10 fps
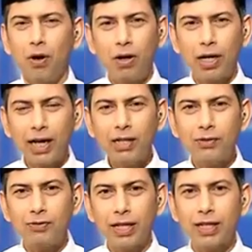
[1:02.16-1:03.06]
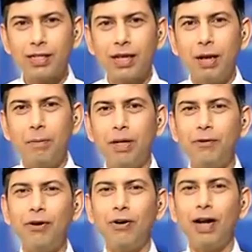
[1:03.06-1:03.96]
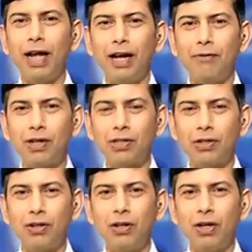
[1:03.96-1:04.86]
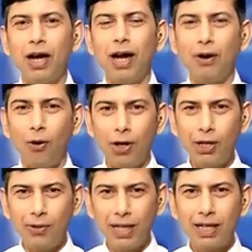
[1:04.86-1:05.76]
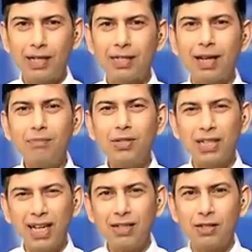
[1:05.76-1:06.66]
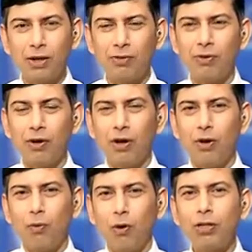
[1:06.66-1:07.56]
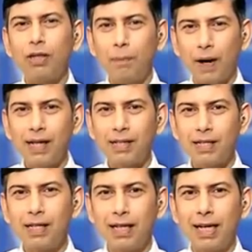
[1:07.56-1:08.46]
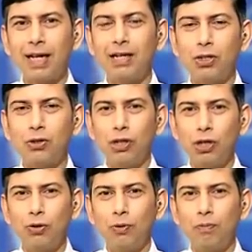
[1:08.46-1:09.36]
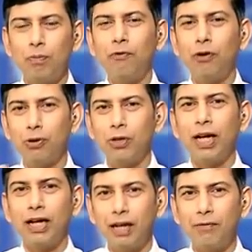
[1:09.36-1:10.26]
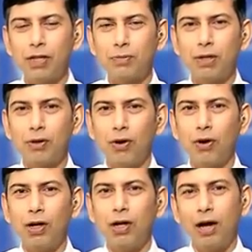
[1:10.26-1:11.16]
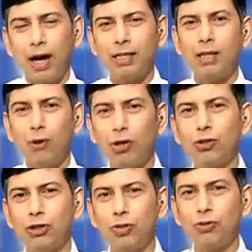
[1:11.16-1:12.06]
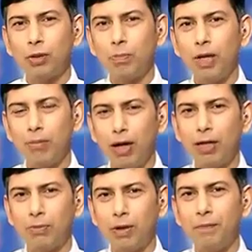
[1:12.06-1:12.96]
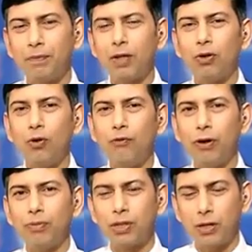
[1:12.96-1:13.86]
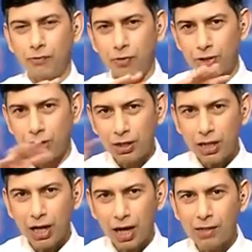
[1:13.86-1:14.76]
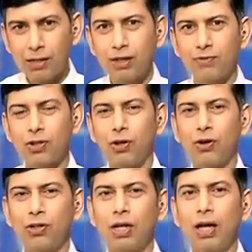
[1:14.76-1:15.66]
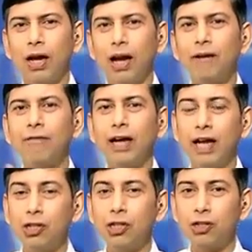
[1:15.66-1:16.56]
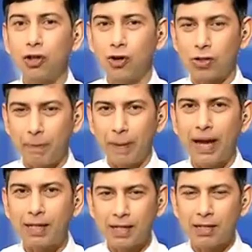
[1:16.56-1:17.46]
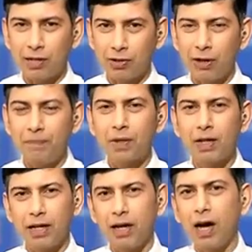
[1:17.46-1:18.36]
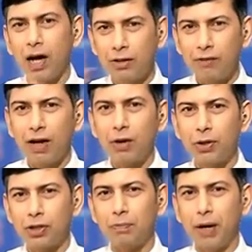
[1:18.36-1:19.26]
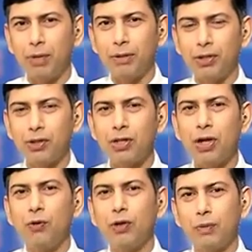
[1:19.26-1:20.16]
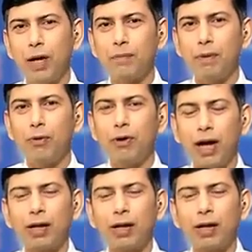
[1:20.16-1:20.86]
all kinds of things. But if you're a lay investor and all you need is some sense of what the price is indicating to you before you take an investment call, I think one should use the P multiple, though for certain classes of stocks like financial stocks, like banks, etc., there are other valuation parameters which might be more